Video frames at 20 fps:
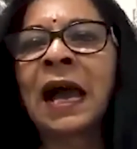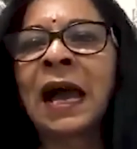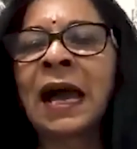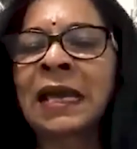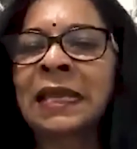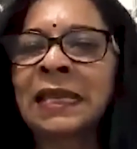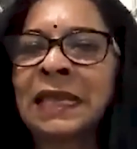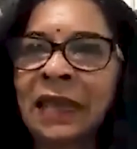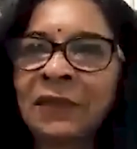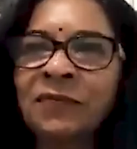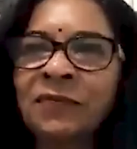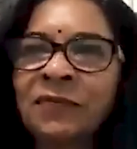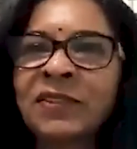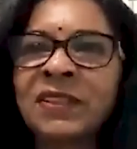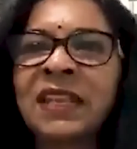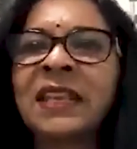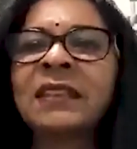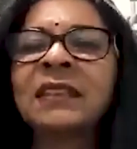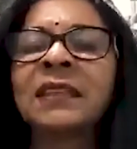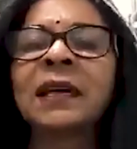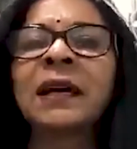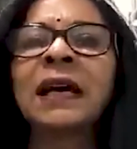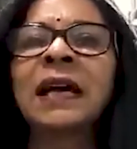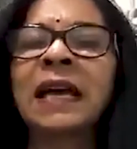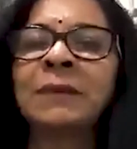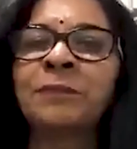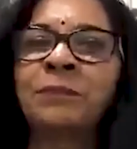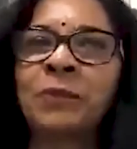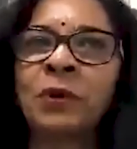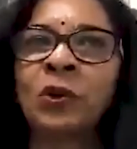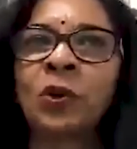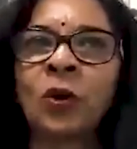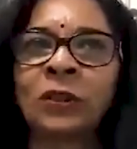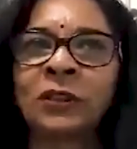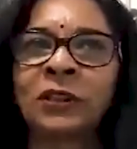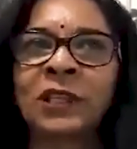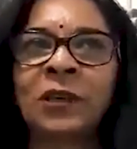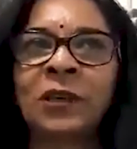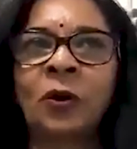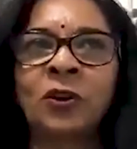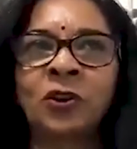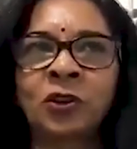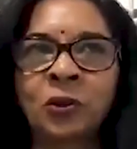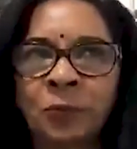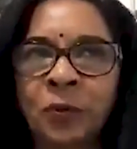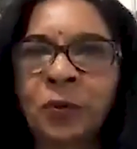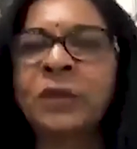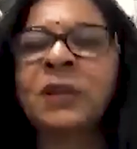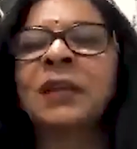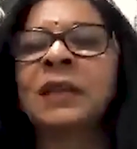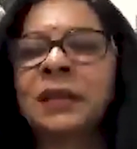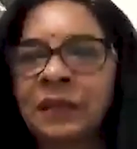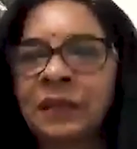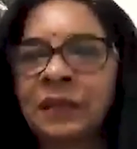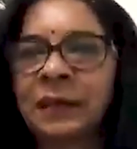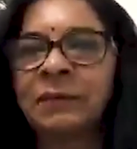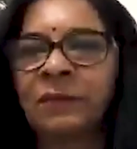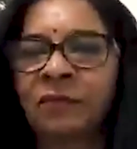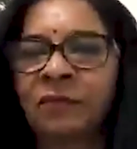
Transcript: I left Sita and got the entrepreneurial.